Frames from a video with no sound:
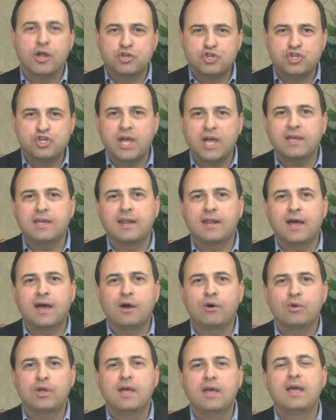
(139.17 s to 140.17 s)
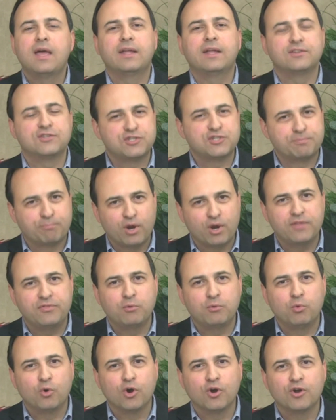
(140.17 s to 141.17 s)
Check it out and spread
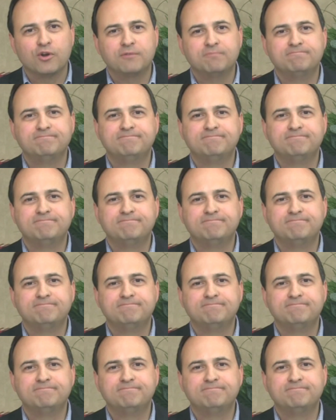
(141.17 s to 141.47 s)
the word.